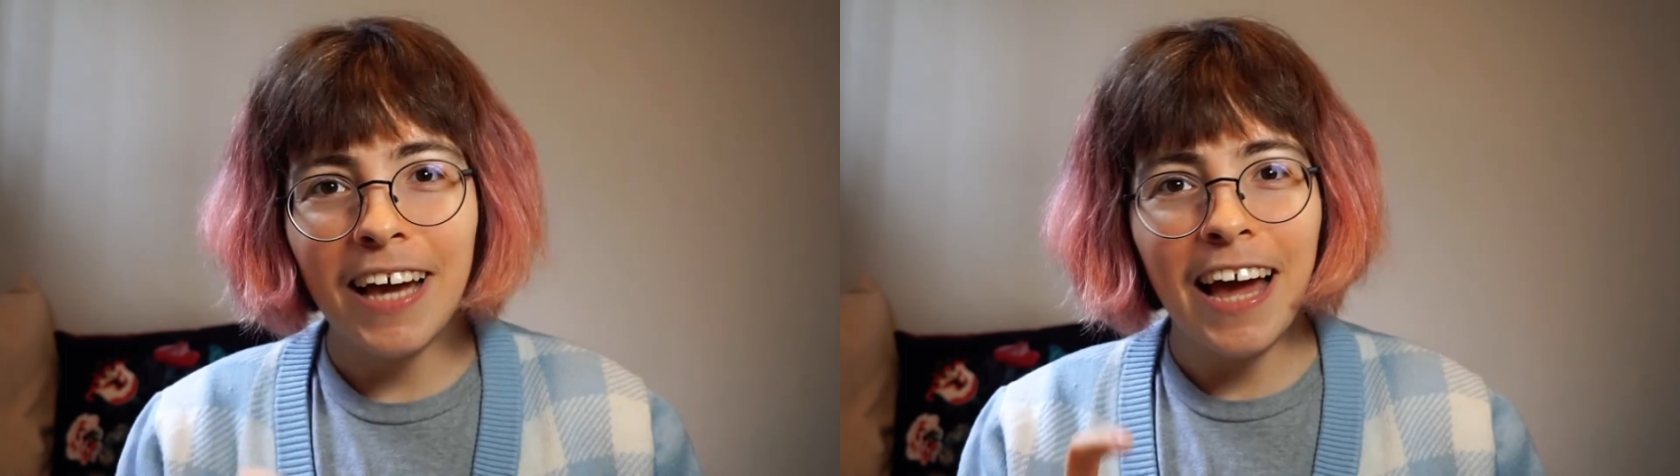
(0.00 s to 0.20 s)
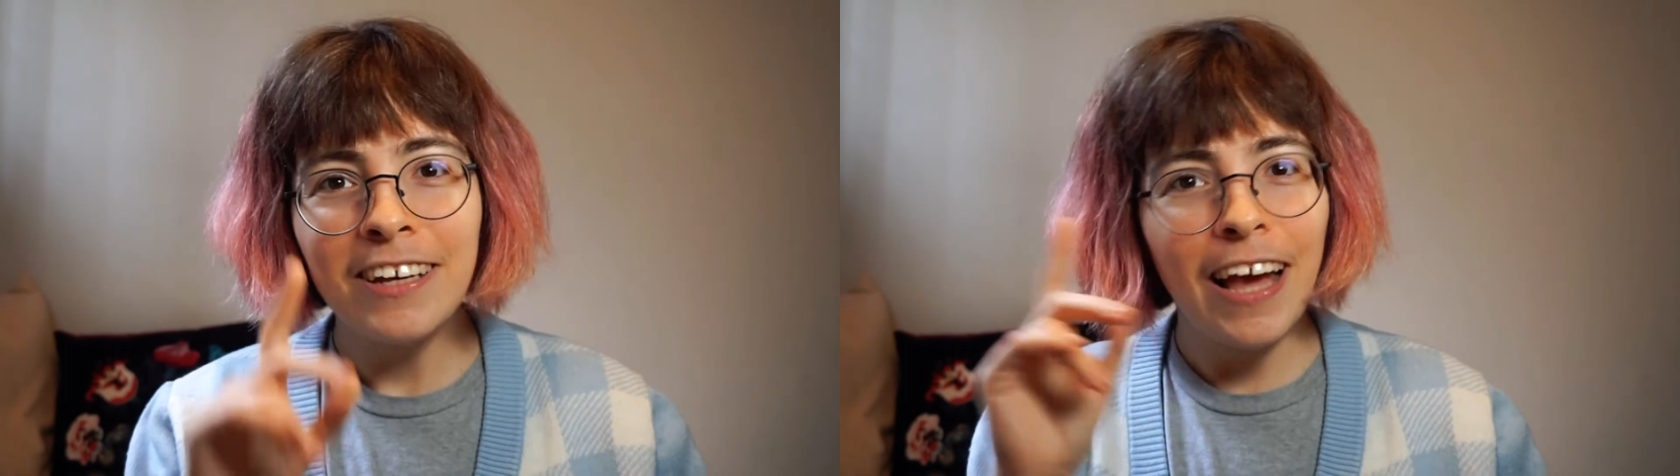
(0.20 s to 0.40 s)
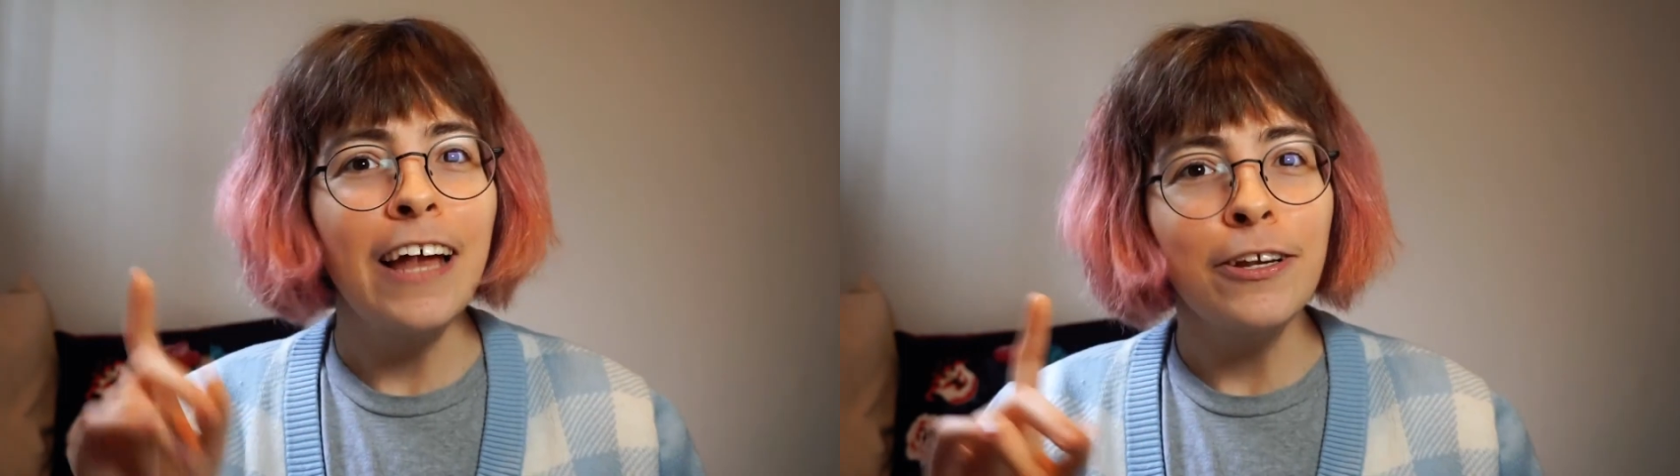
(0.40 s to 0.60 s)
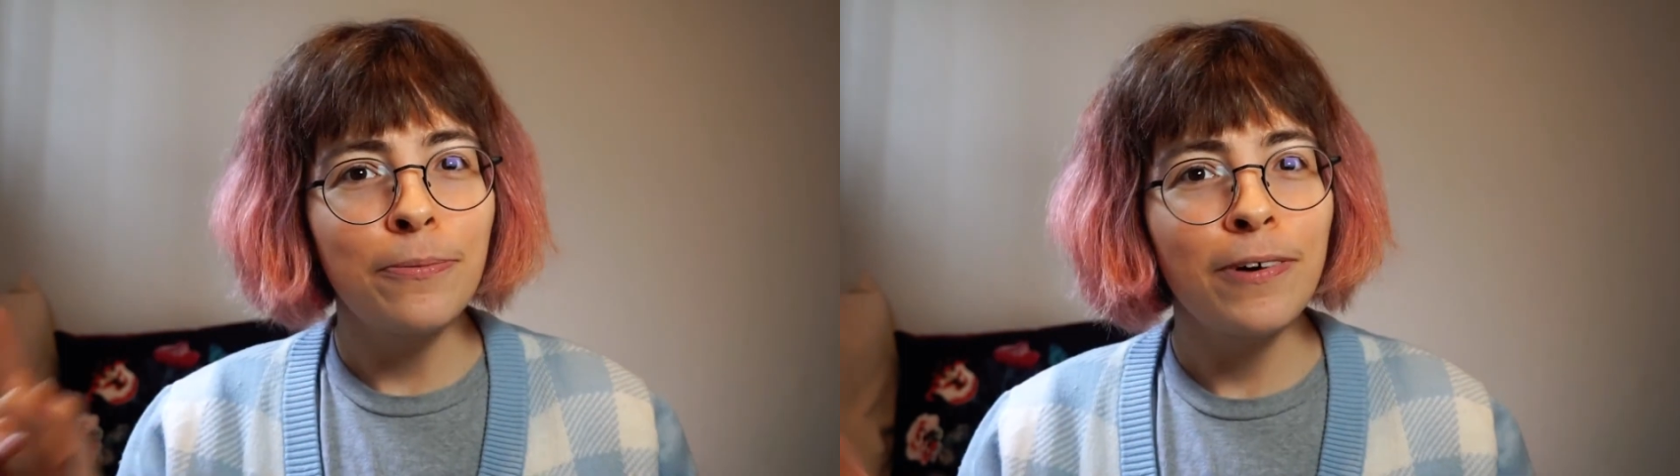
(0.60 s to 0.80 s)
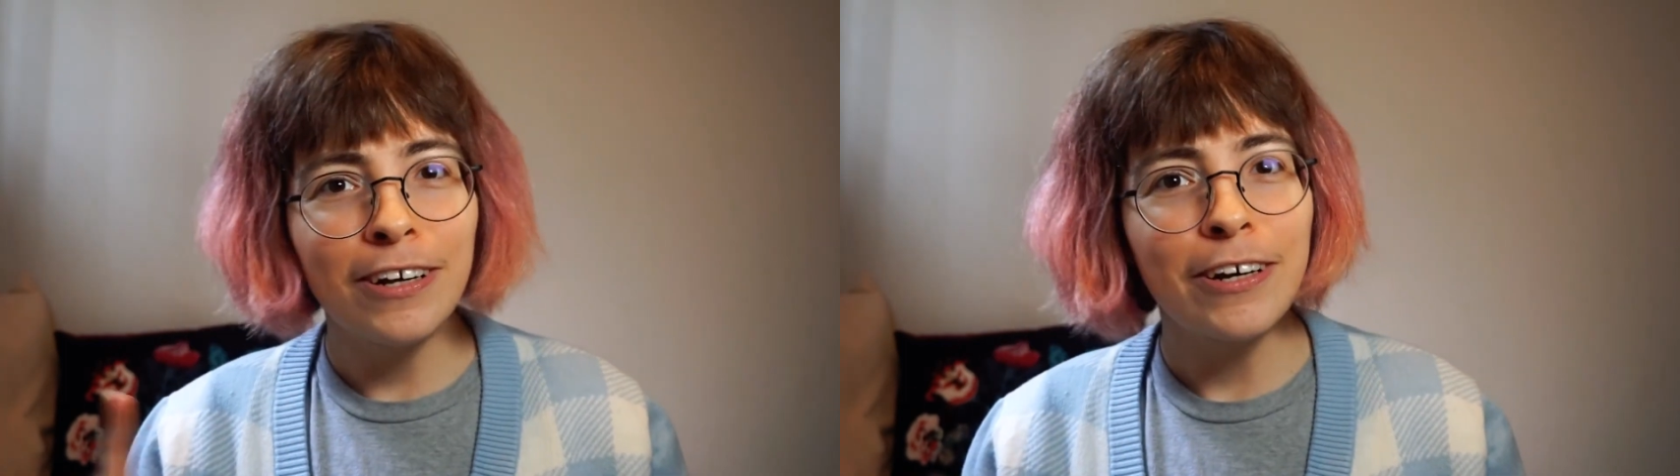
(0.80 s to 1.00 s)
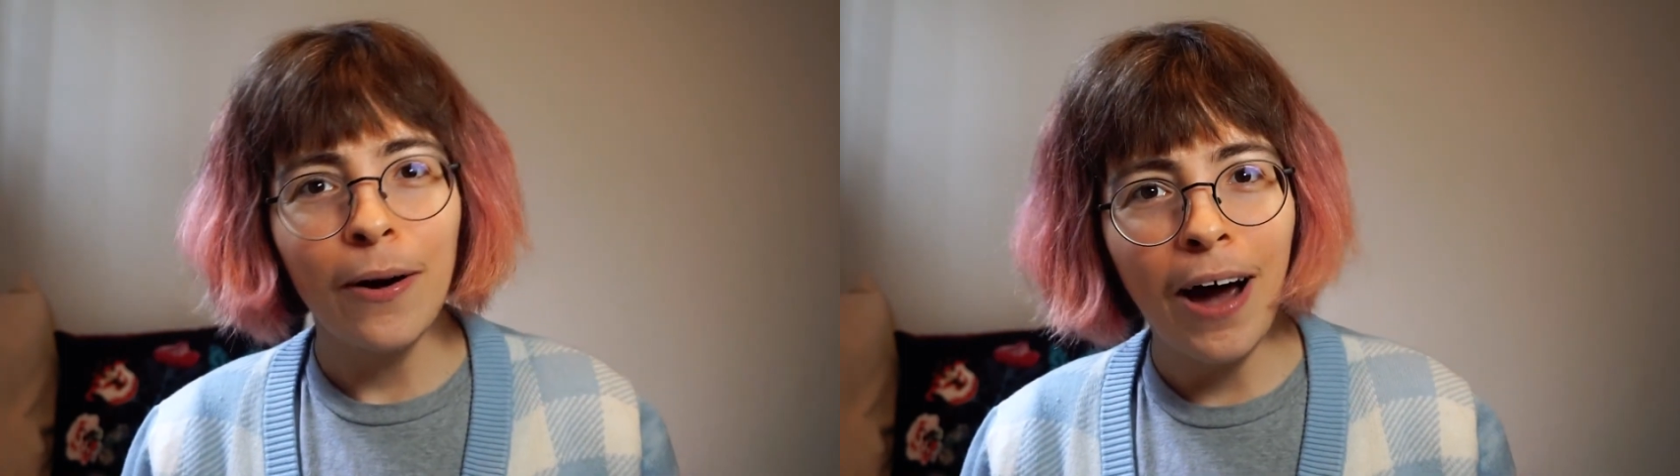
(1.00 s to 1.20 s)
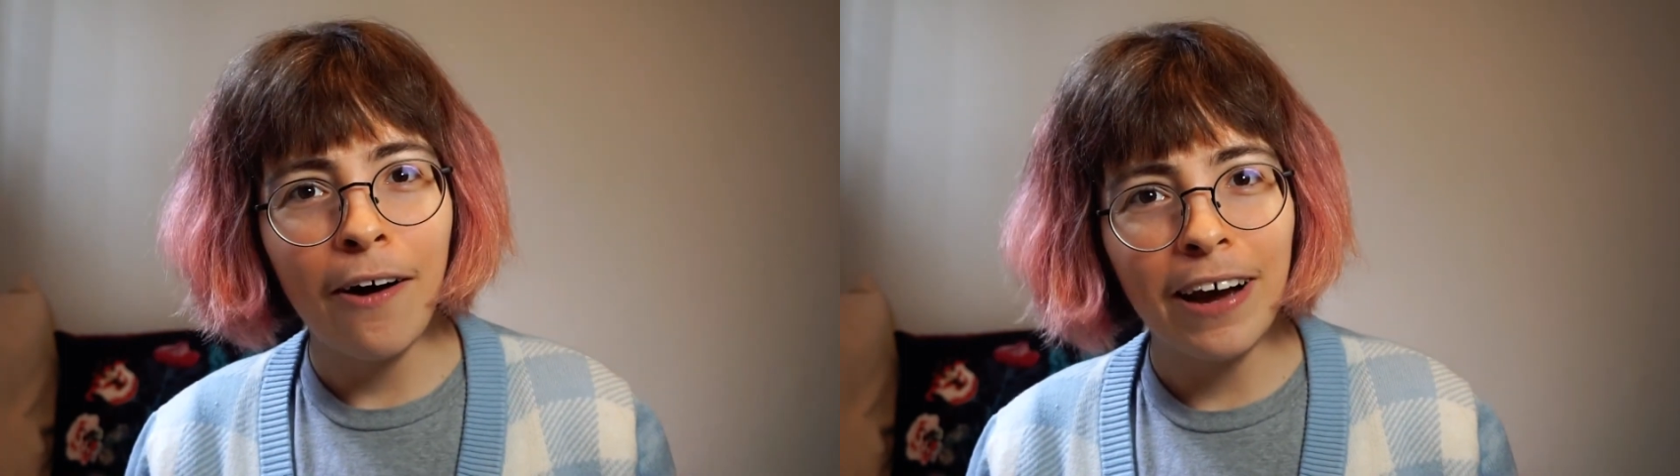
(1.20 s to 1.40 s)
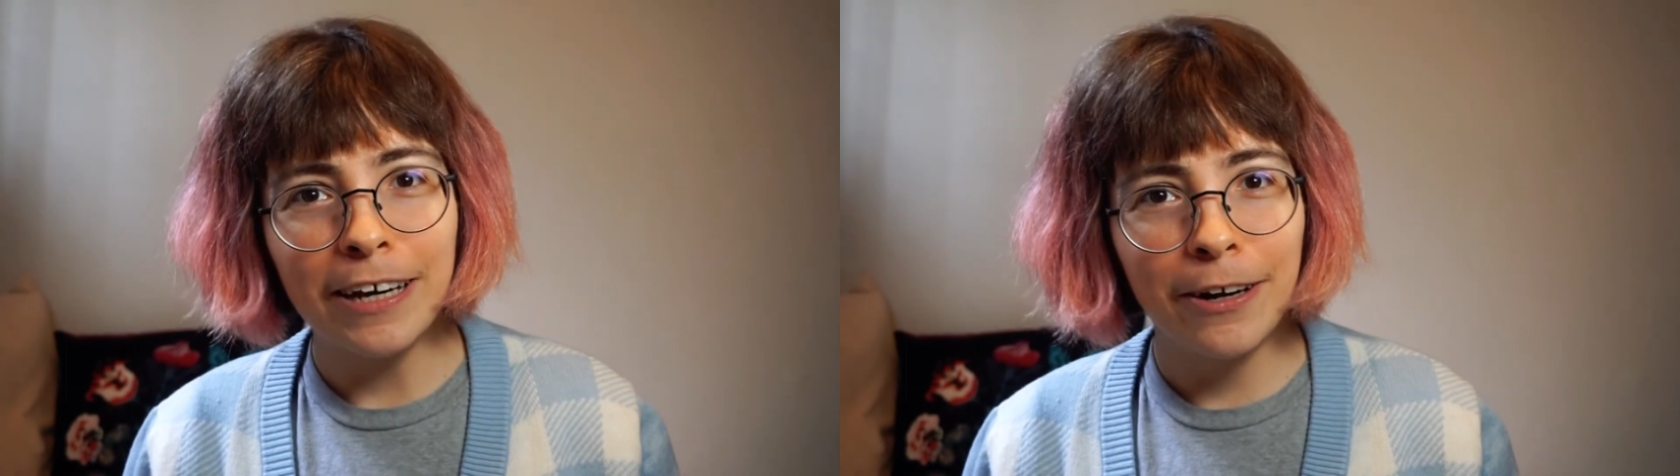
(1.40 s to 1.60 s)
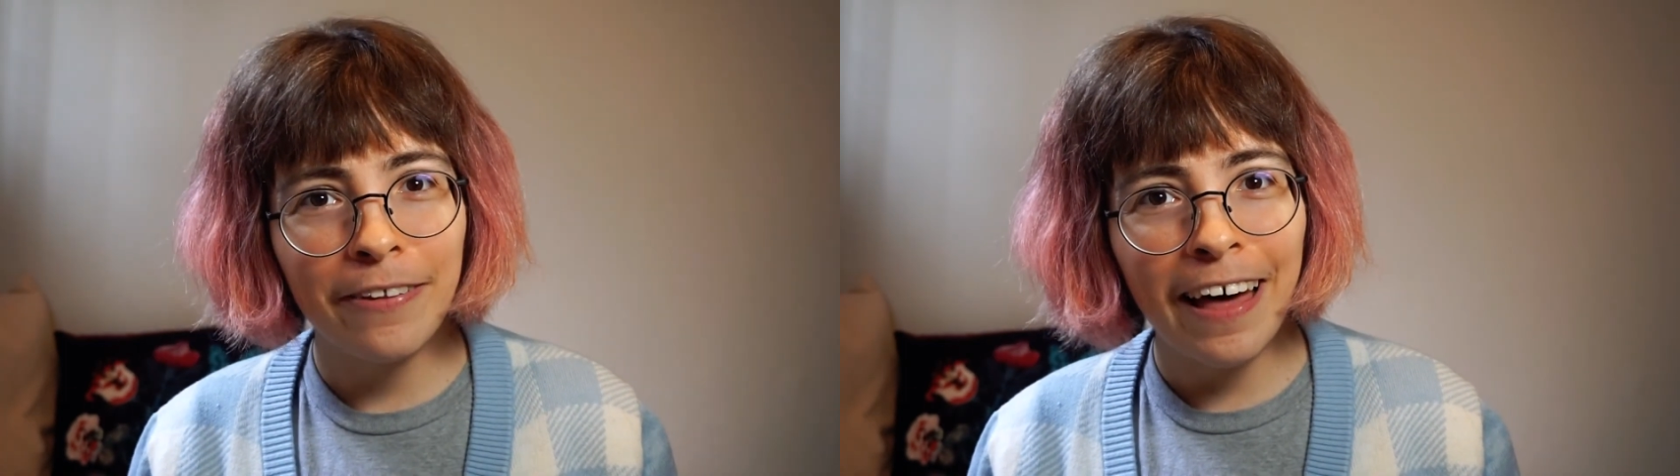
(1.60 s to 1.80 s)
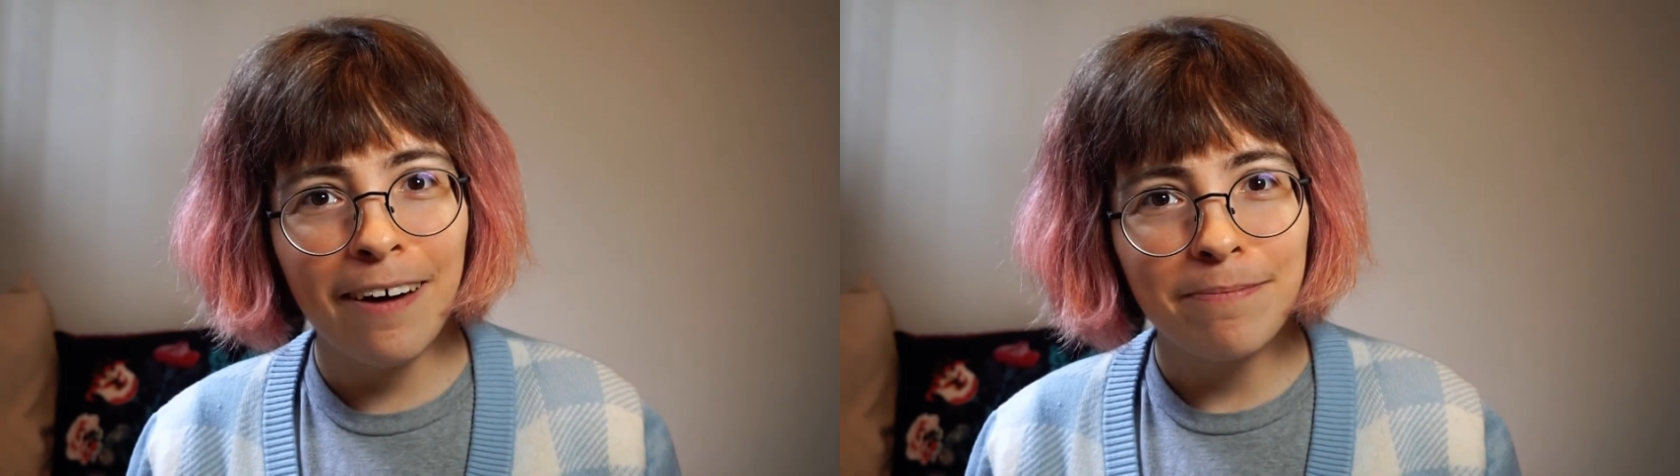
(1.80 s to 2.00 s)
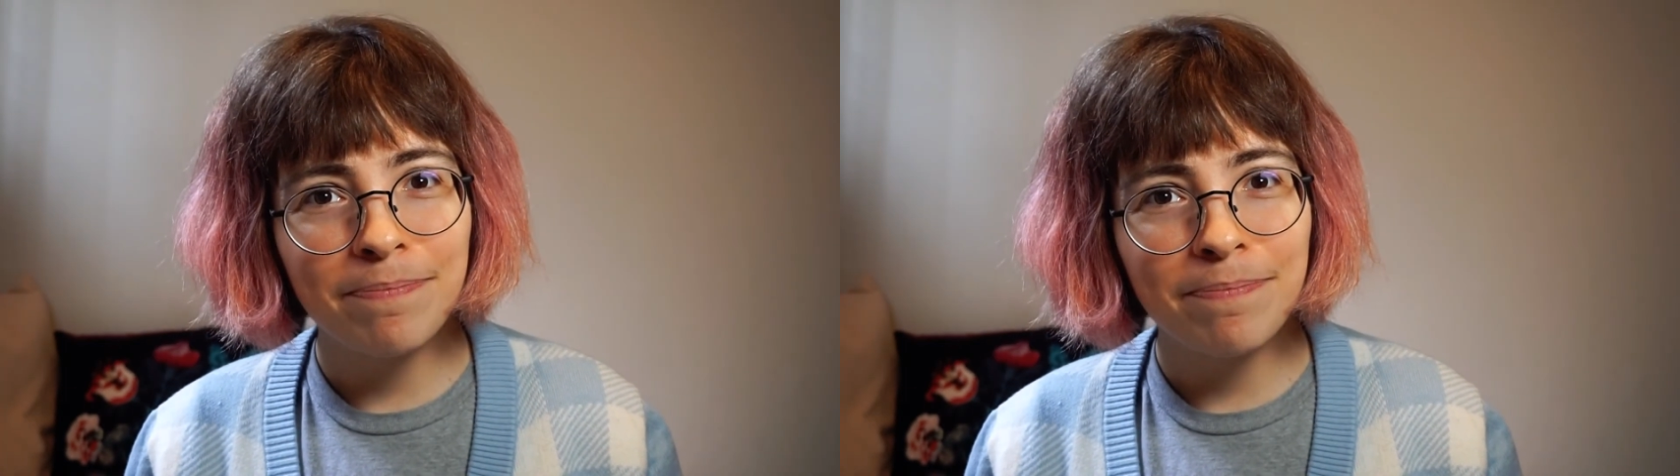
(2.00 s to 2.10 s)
And you want to know how I know that?